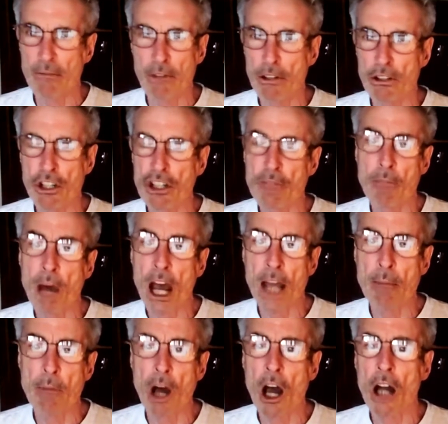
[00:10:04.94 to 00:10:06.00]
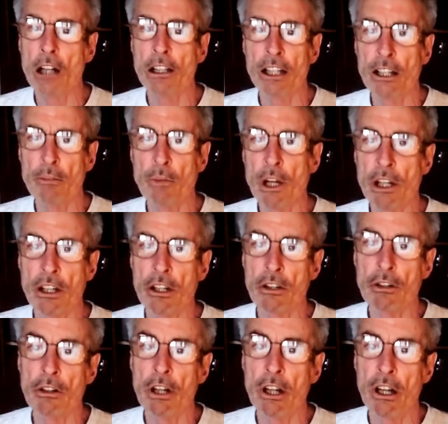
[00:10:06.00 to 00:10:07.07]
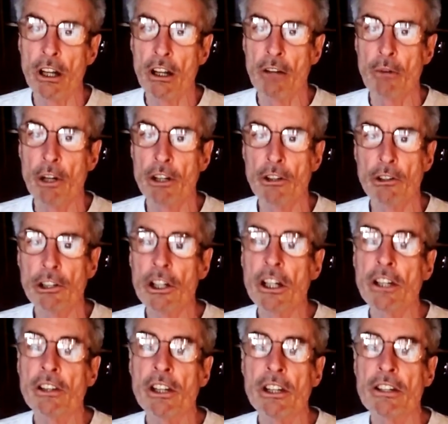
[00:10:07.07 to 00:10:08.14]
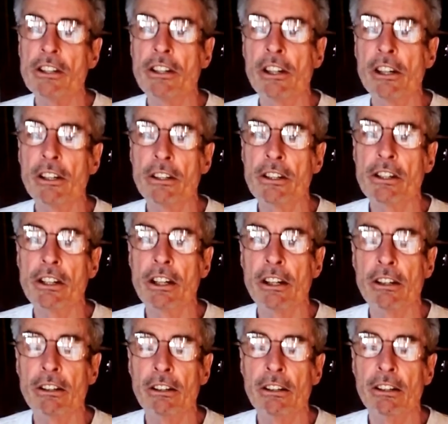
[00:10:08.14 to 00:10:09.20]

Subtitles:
Are just mind-boggling when you look at these things. So,